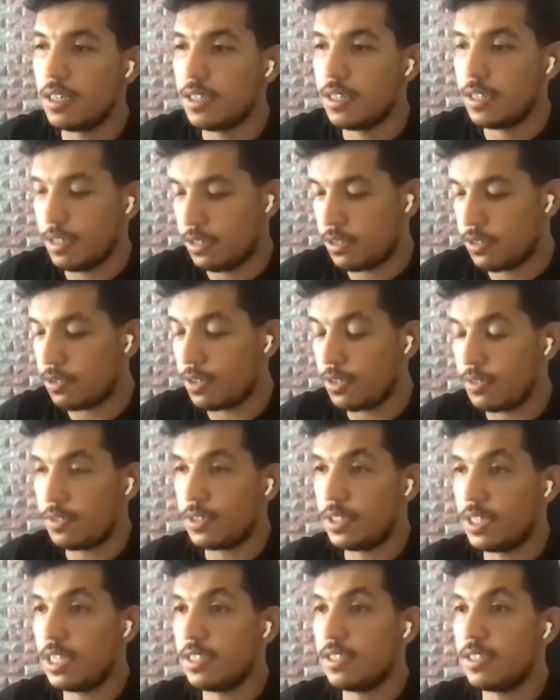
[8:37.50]
for
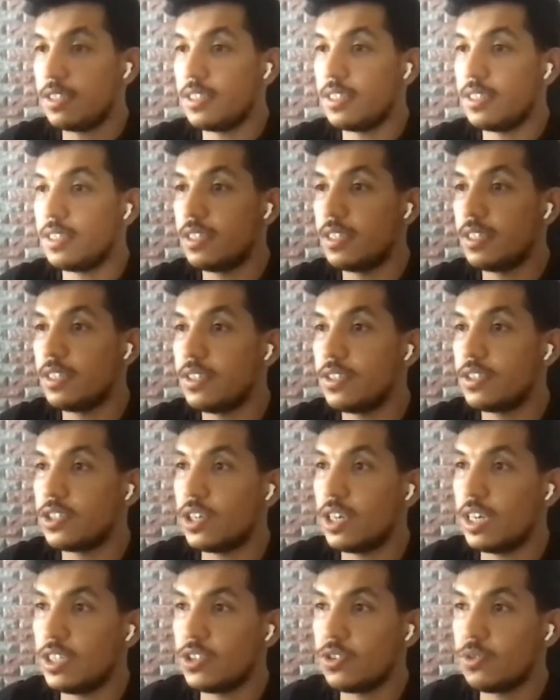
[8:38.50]
that.
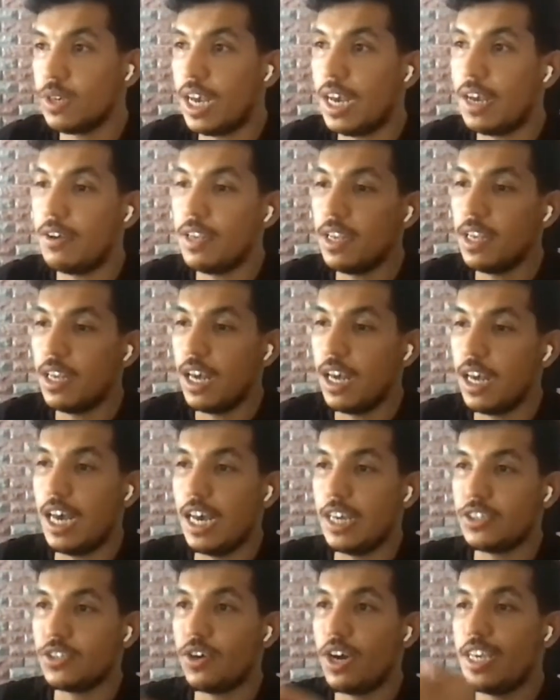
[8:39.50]
So yeah.
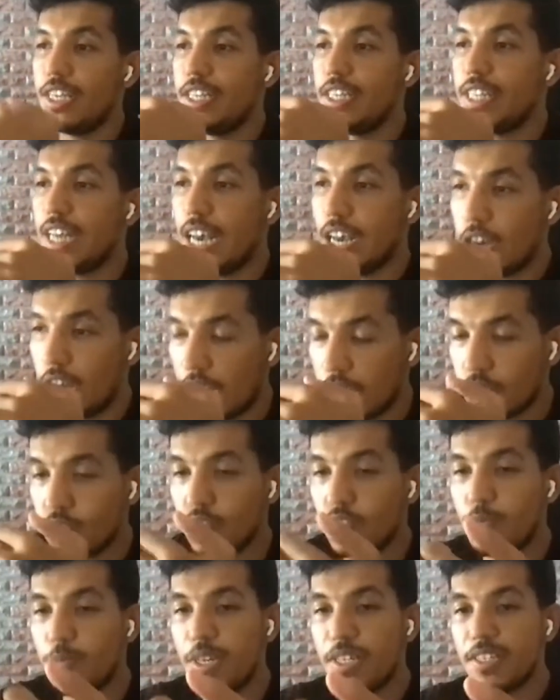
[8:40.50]
So I need a
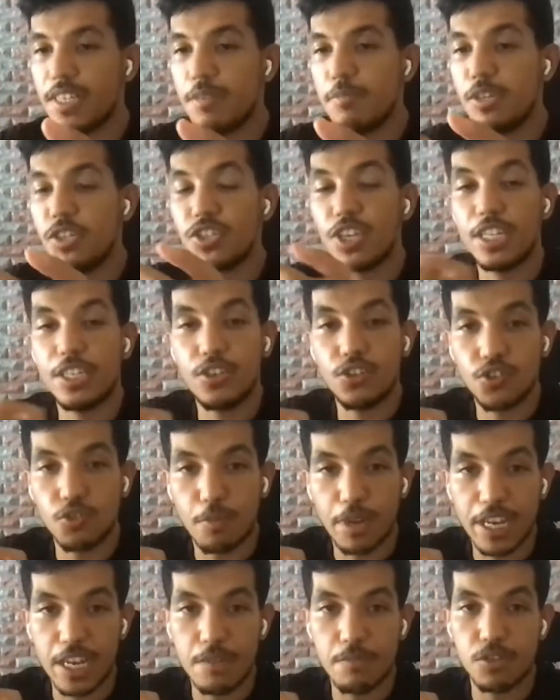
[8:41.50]
good base image. I need
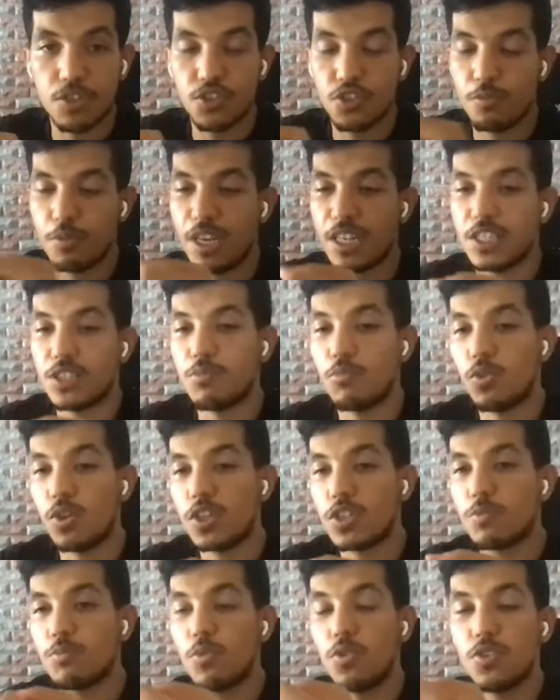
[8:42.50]
my image to be as small
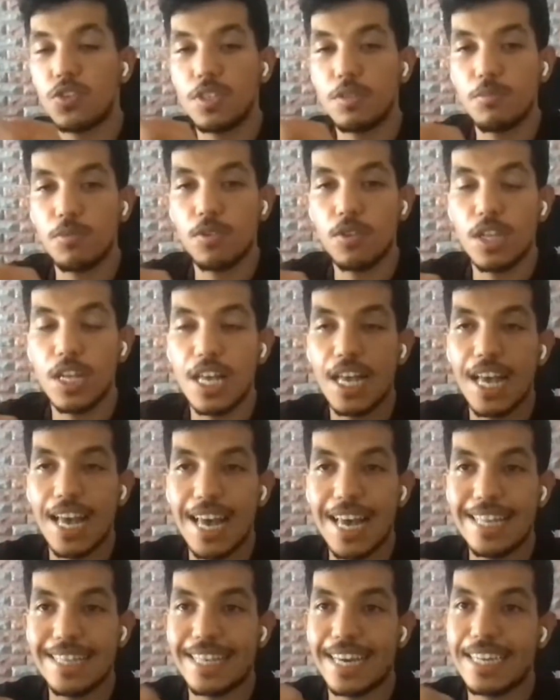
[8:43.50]
as possible,
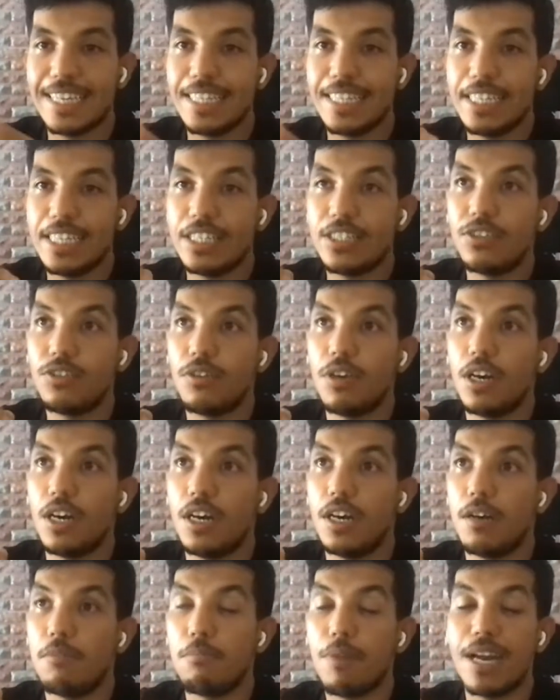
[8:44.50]
and I need
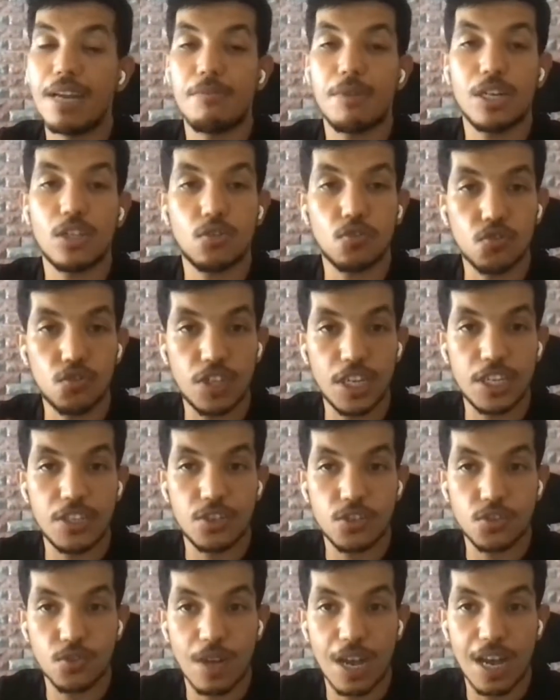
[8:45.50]
my container
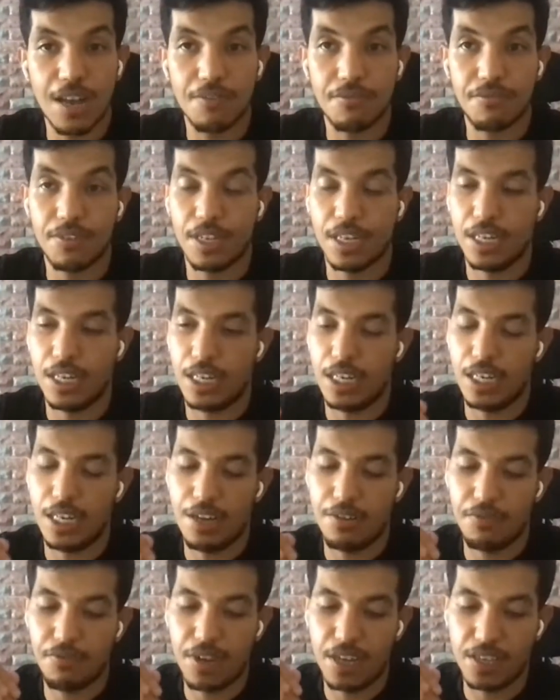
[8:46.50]
to have a
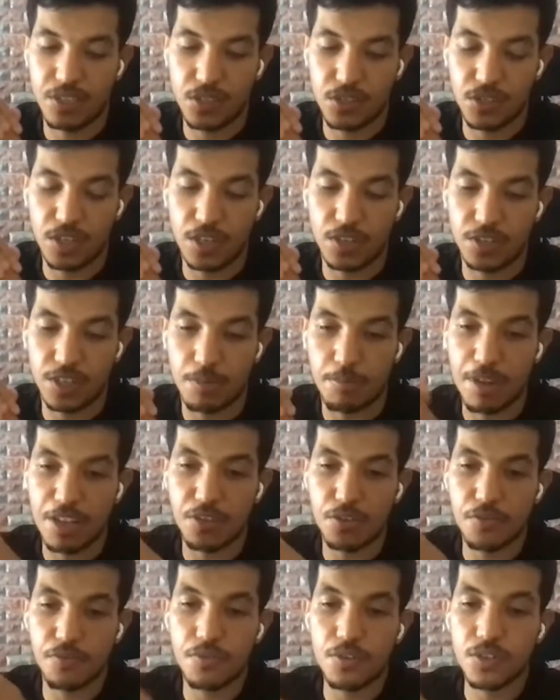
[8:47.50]
fast startup. And
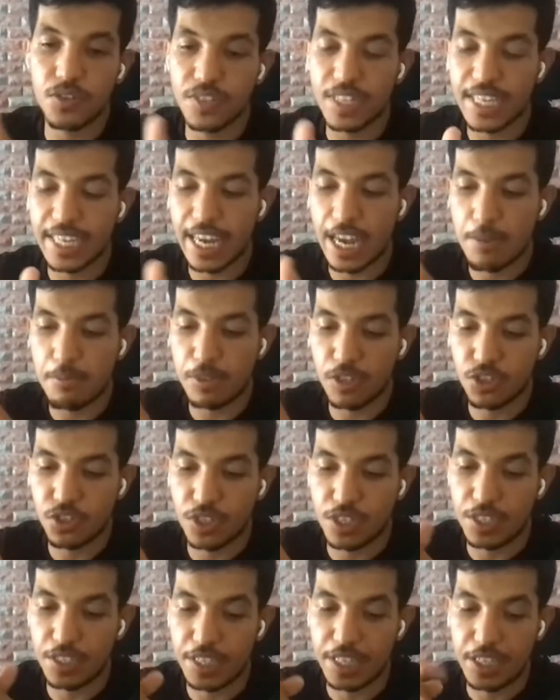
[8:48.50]
the first thing I
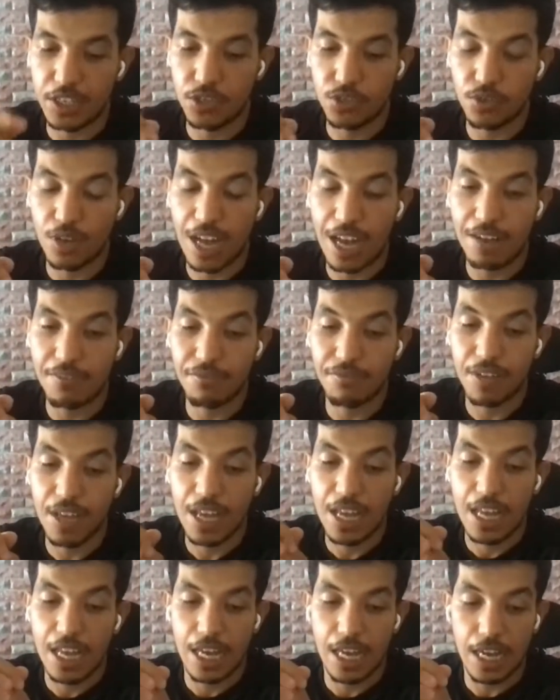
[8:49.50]
mentioned is to have
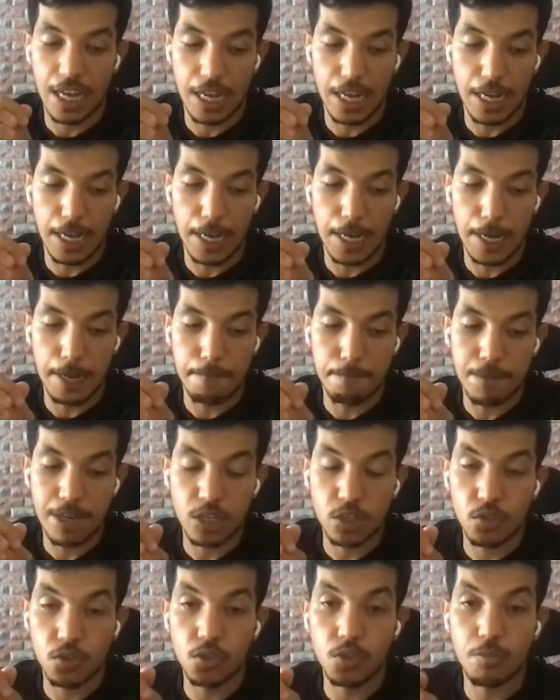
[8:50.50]
a
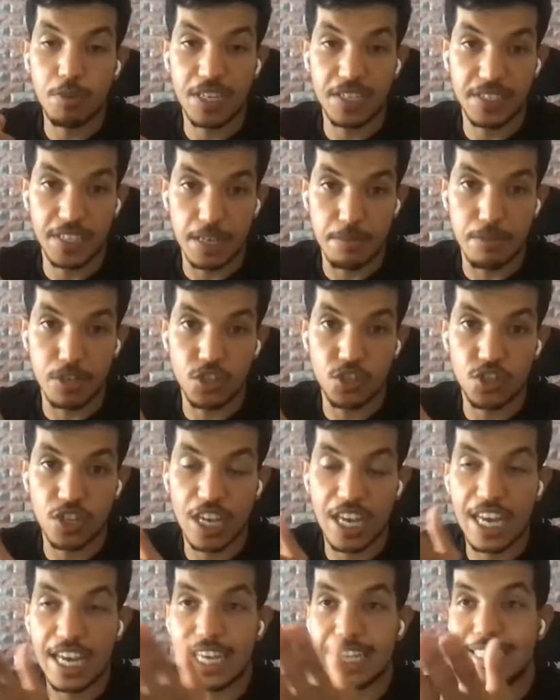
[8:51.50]
good base image.
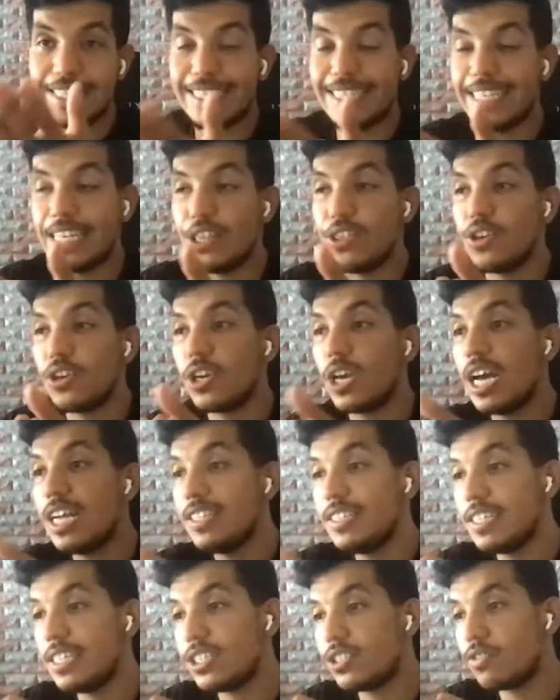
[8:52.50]
And in the
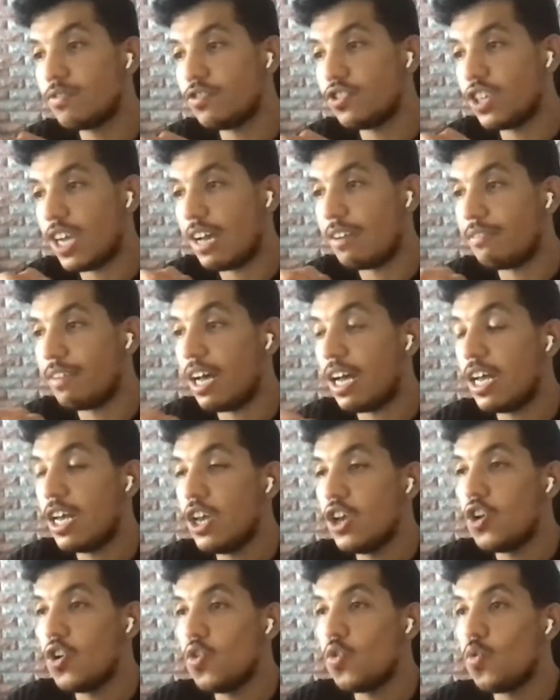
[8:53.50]
context of Java,
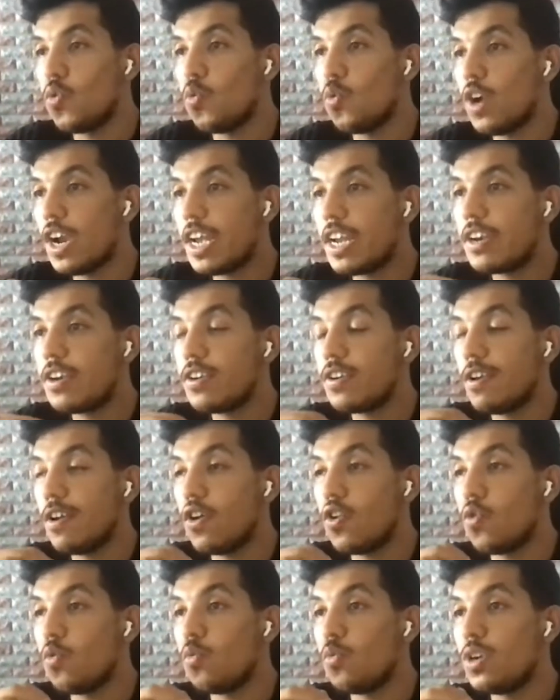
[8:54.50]
when
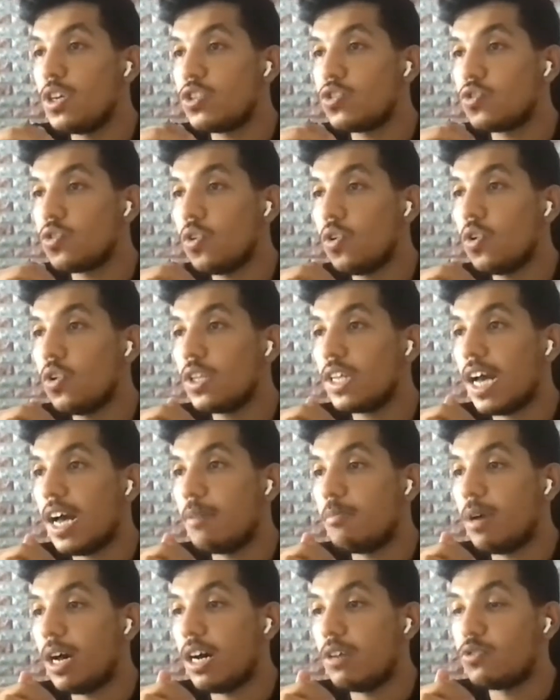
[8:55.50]
we talk
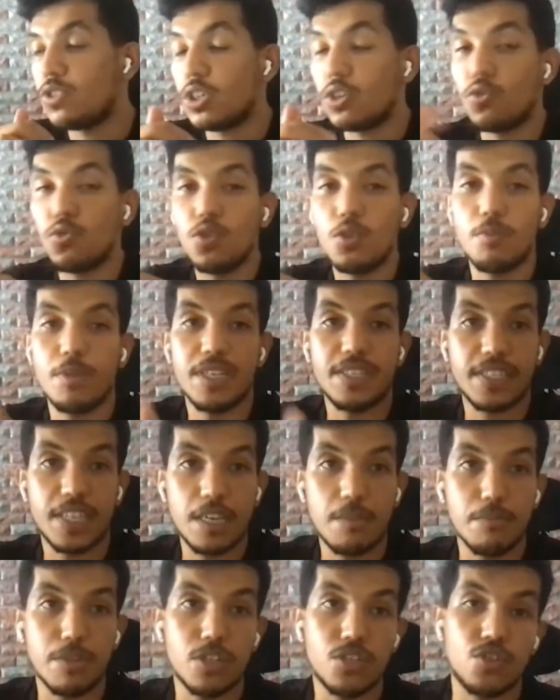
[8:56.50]
about a good base
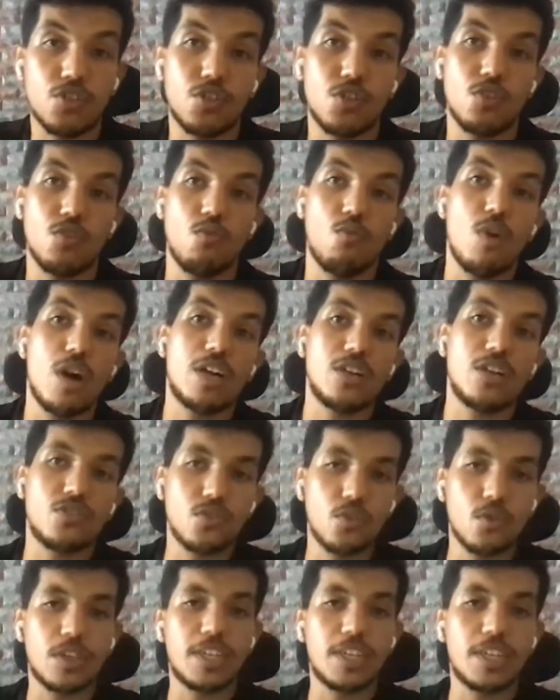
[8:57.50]
image, we are
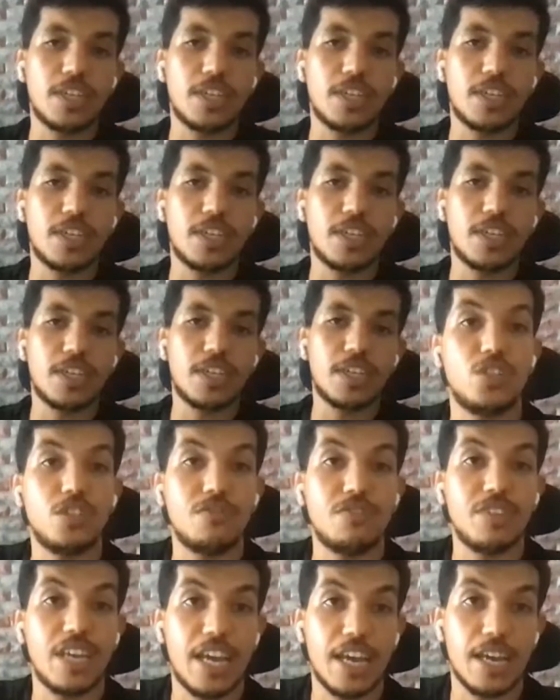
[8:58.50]
talking about the
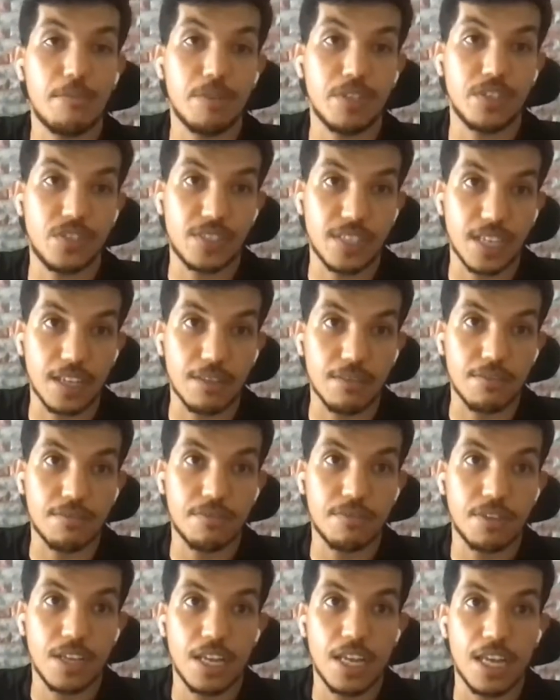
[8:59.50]
JVM itself.
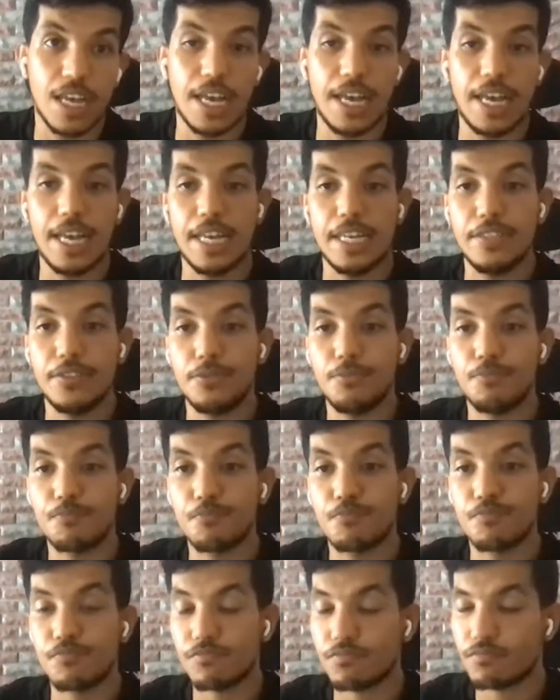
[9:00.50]
And
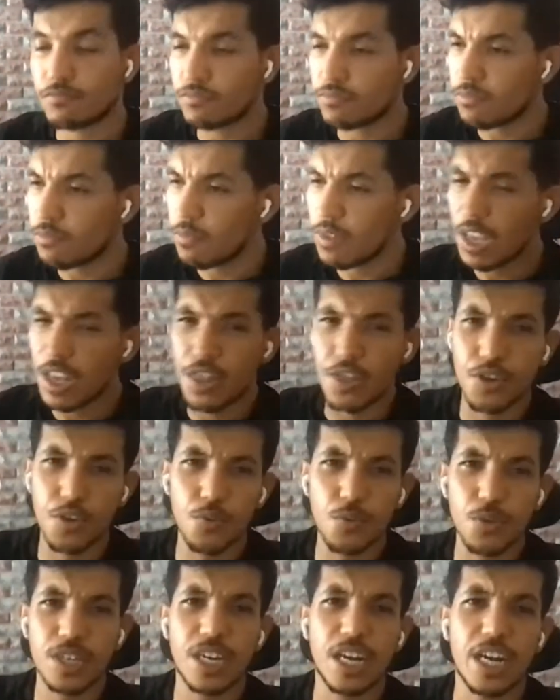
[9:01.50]
there
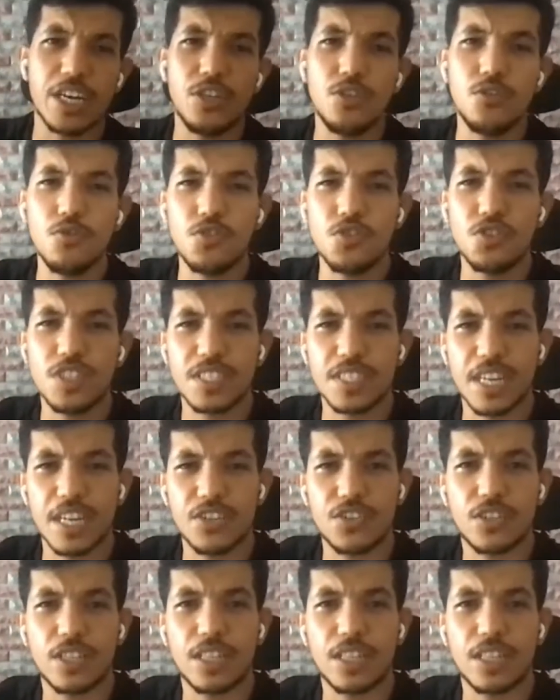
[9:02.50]
were a huge discussion